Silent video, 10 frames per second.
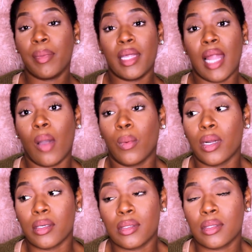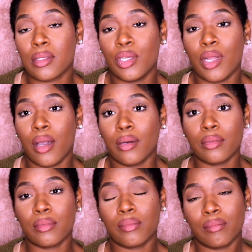it could be a lot worse. You
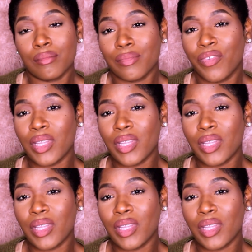know,